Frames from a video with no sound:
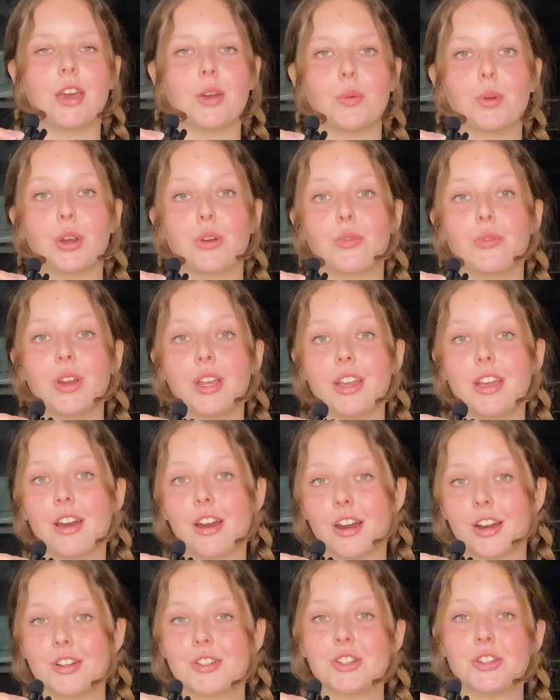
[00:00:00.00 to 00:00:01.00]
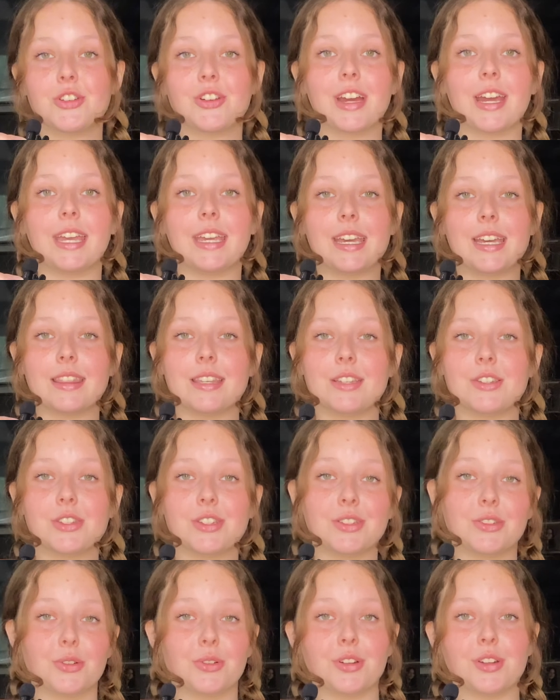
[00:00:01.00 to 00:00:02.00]
I work really hard to try and get these
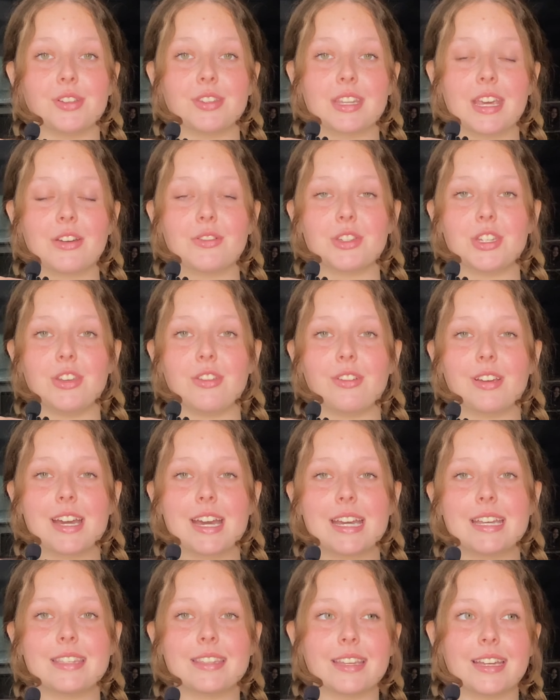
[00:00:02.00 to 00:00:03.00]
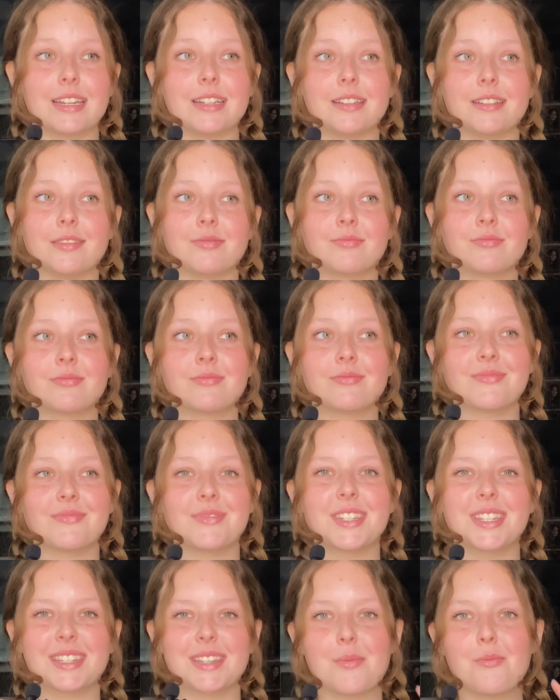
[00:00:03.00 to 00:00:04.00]
tutorials out to you guys at a
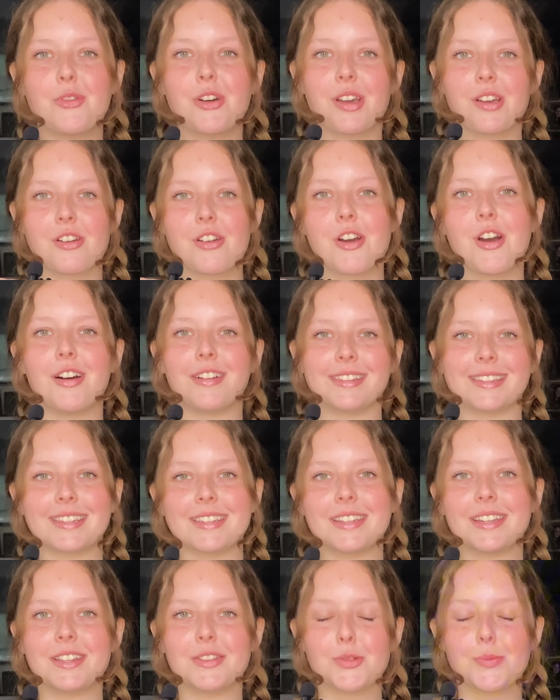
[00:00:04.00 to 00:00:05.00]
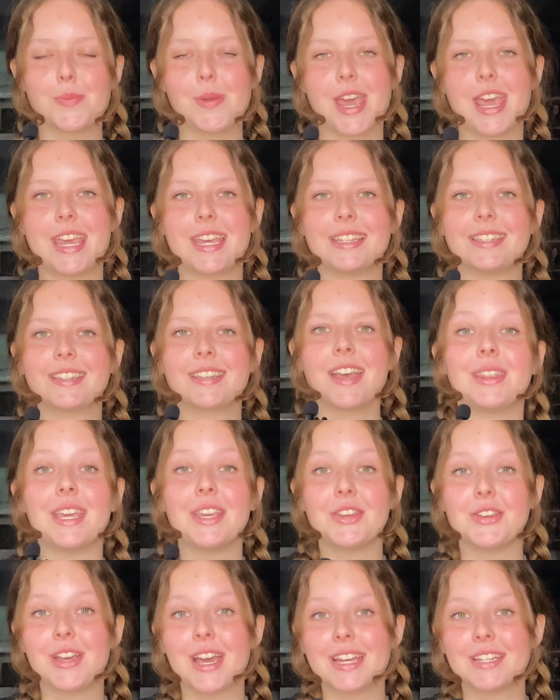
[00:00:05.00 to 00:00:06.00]
somewhat constant pace.
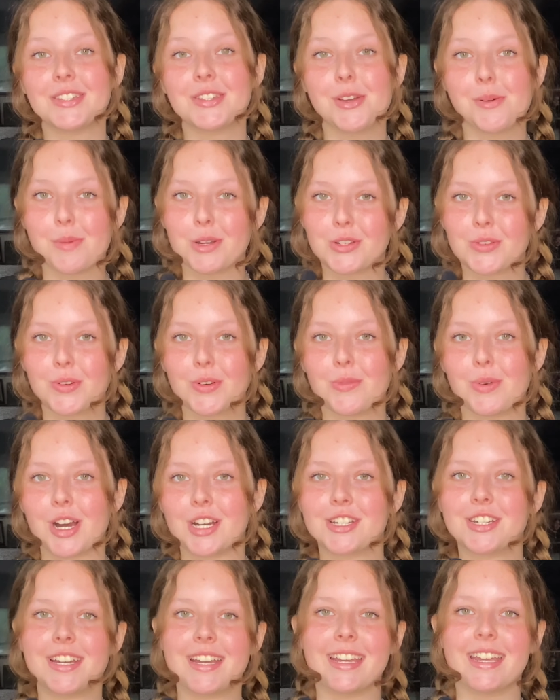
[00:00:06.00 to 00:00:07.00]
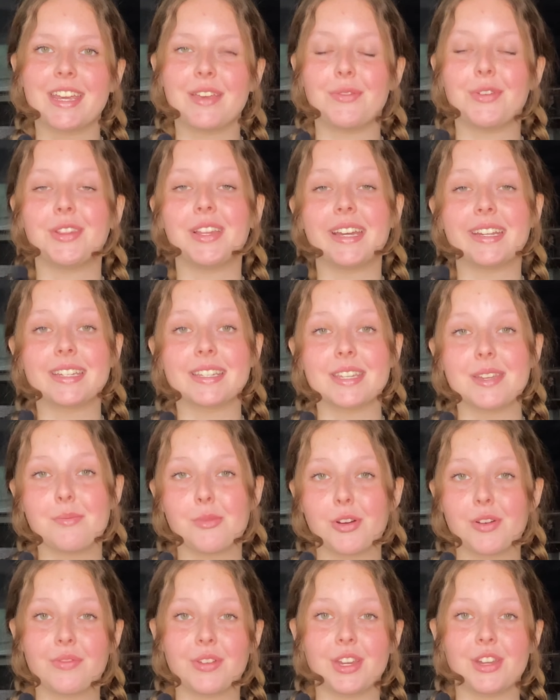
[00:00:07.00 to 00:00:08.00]
Thank you guys so much for watching. If you'd like to see
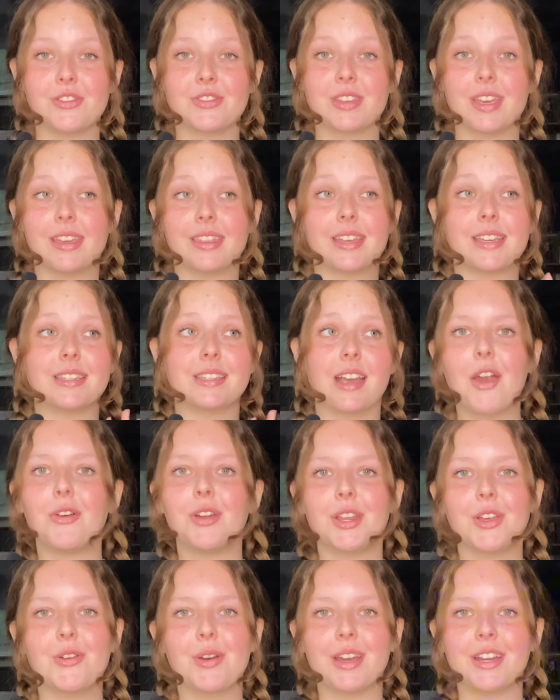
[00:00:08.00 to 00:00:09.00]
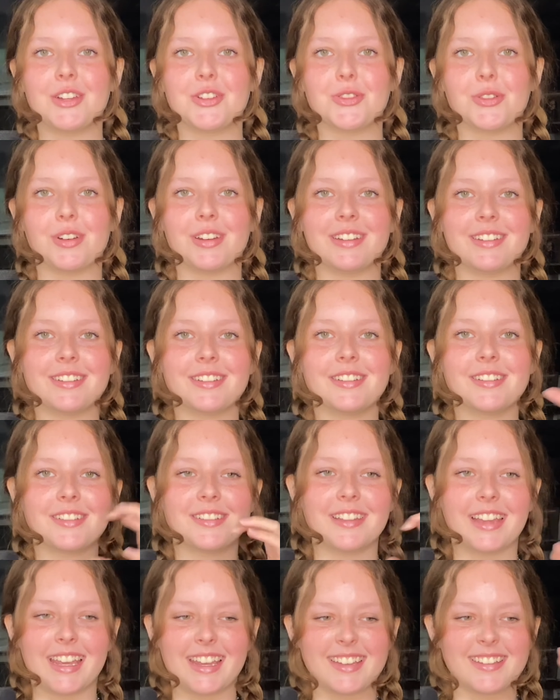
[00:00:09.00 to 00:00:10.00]
more videos like this, I really quite enjoyed
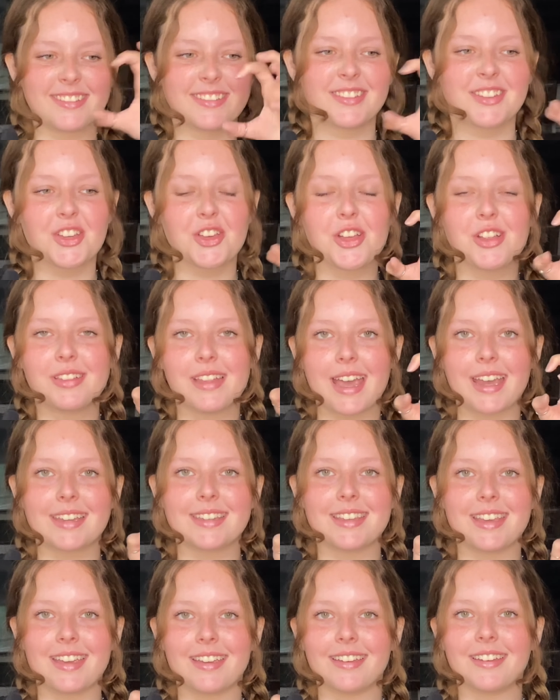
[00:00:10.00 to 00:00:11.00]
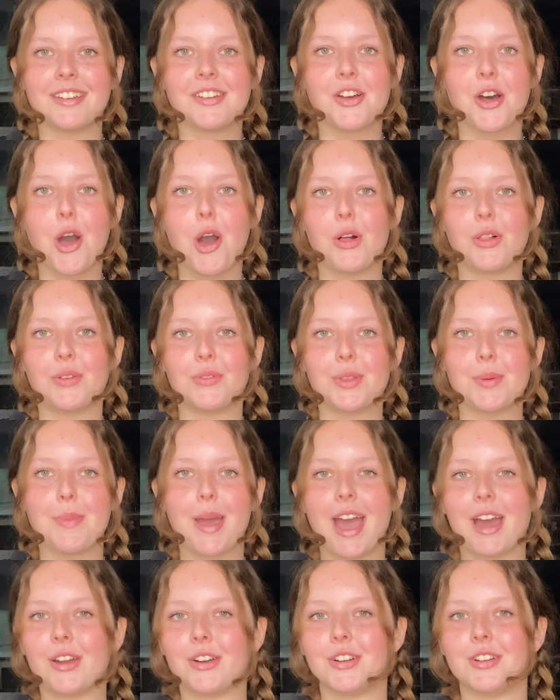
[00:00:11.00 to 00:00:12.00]
like collecting all of the
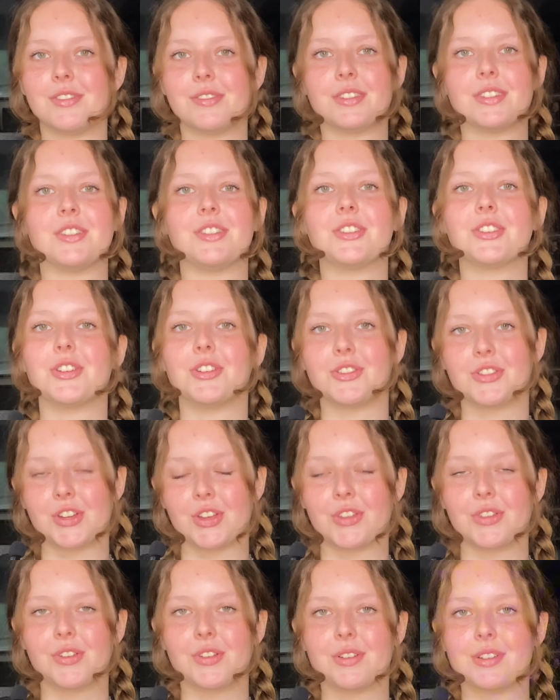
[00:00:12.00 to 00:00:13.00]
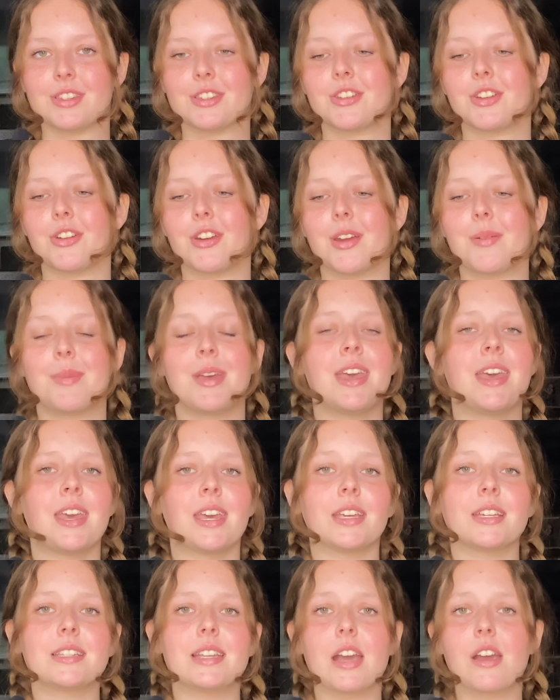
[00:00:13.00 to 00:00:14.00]
patterns and searching through Instagram
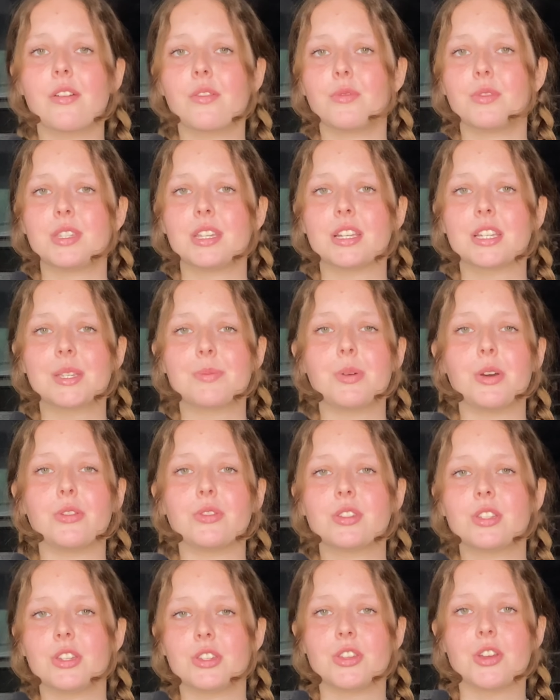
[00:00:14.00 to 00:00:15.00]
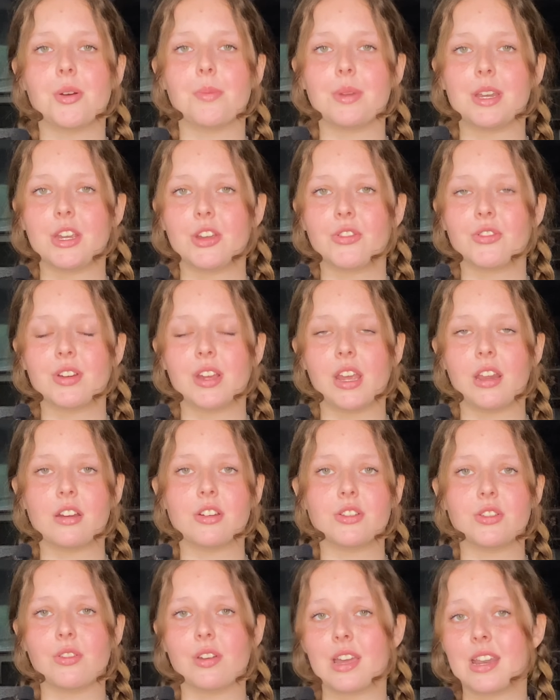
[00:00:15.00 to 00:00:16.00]
because I was exposed to so many
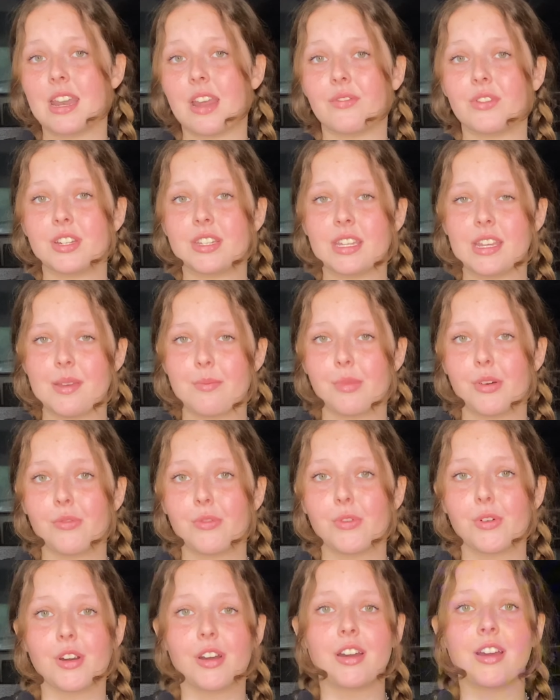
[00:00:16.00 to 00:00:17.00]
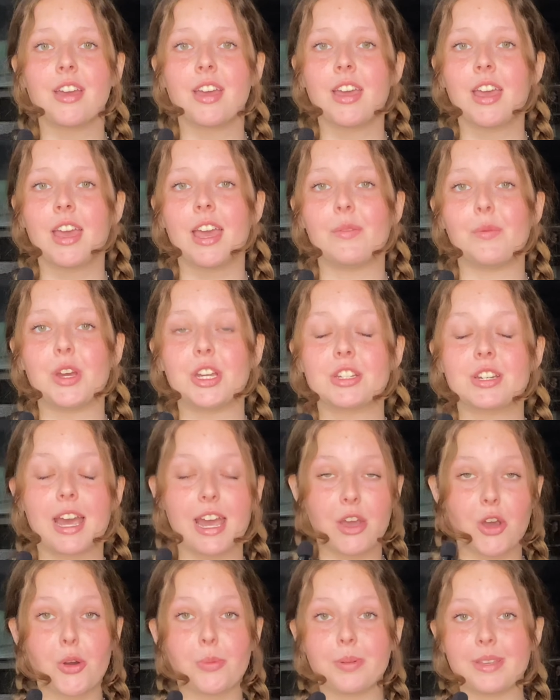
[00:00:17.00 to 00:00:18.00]
creators who I'd never seen before, which
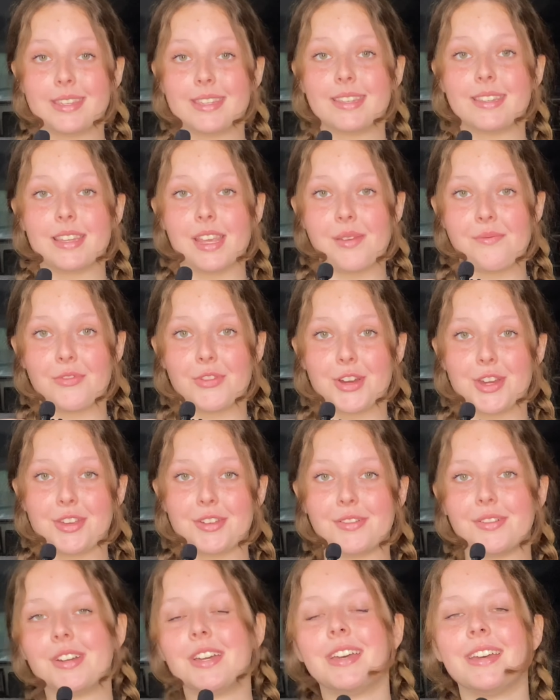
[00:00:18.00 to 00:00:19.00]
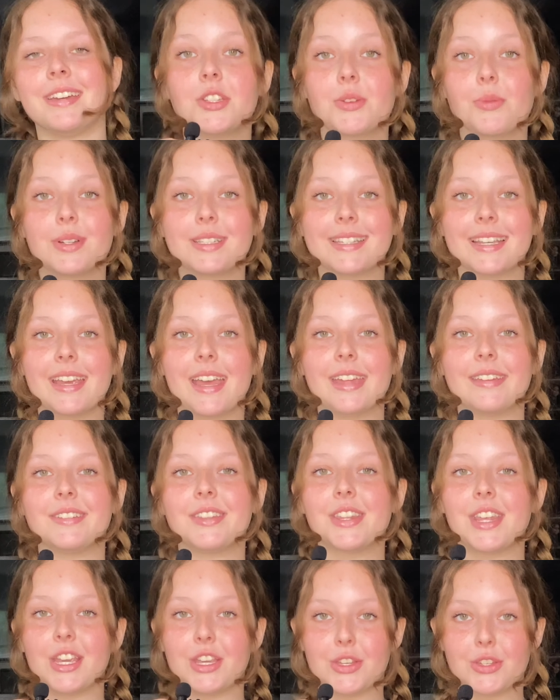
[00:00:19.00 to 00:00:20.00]
I hope is the same for you. So once
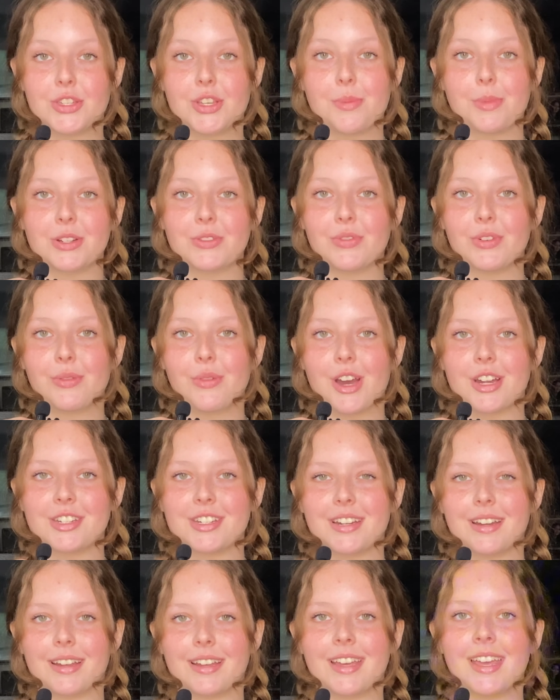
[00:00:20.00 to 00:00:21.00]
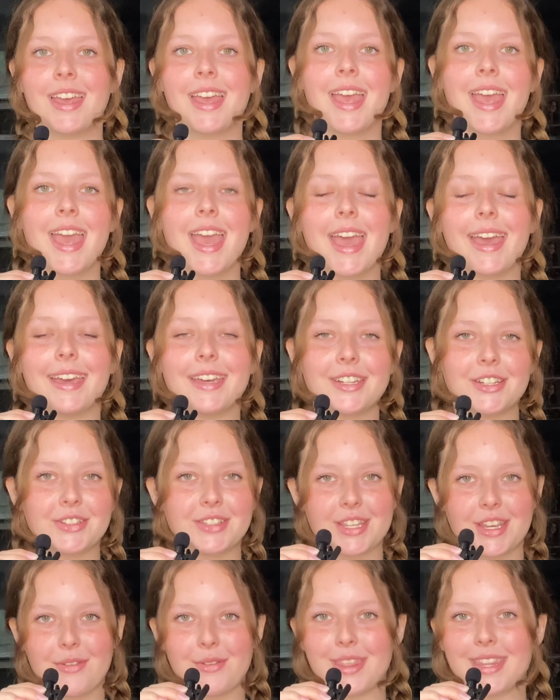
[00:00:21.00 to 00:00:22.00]
again, thank you so much for watching, and I'll
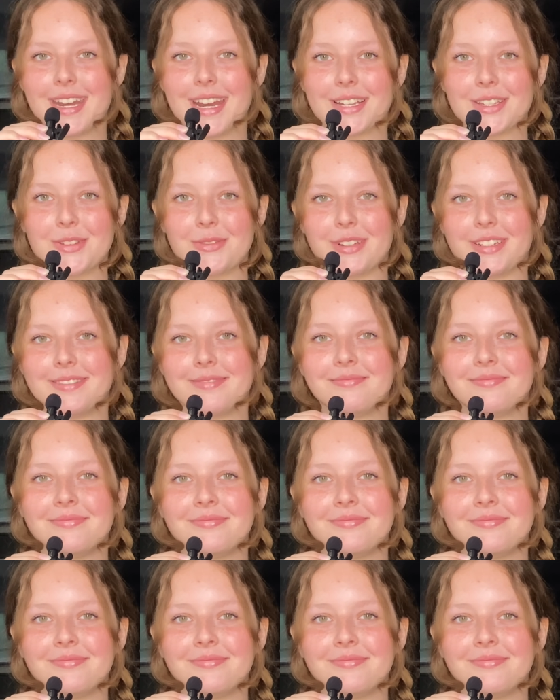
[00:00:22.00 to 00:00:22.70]
see you in the next one.